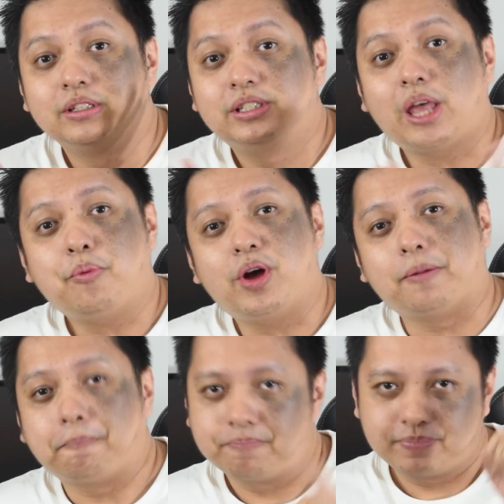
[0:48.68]
step
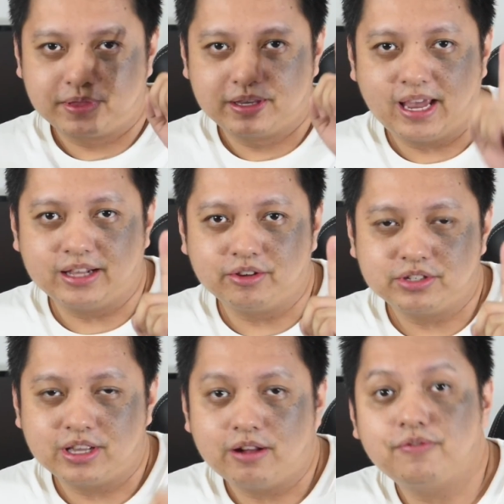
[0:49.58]
one, get
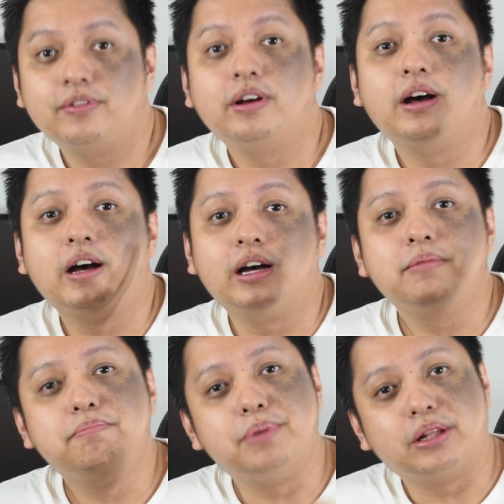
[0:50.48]
yourself
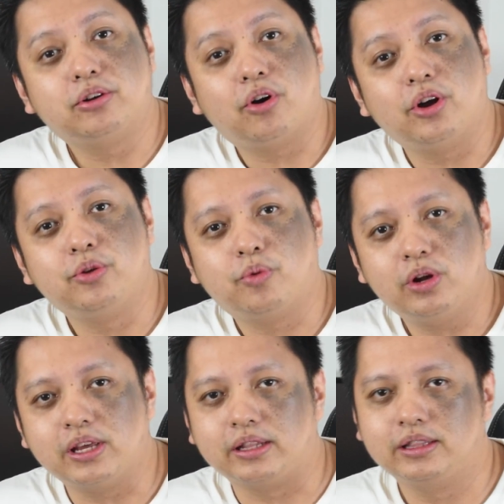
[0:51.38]
a Bitcoin
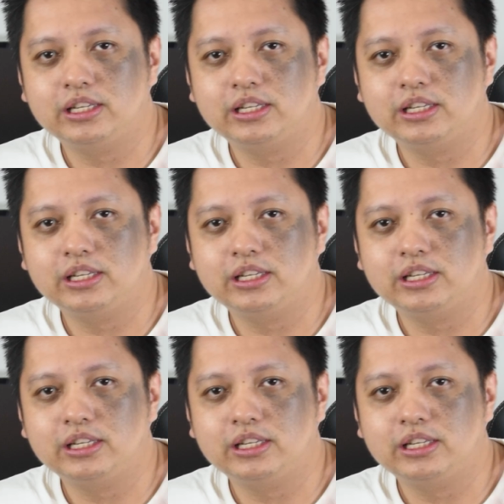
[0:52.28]
wallet.